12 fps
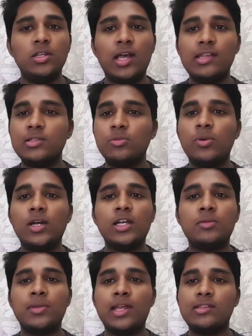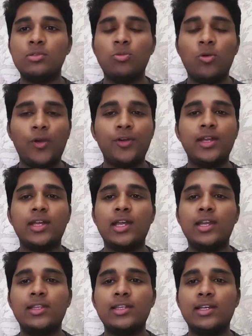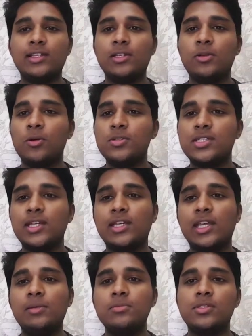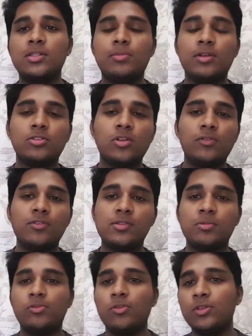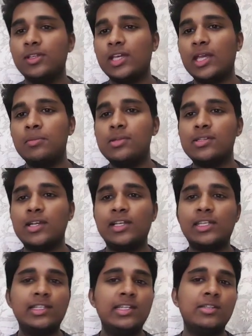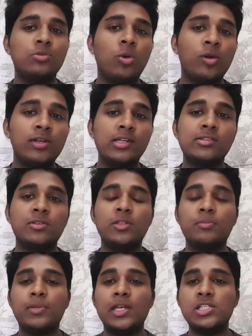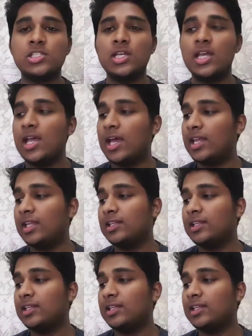As a workman, as a warrior kind of thing. I think Conte came to the press conference before the game and said he needs warriors on the pitch. And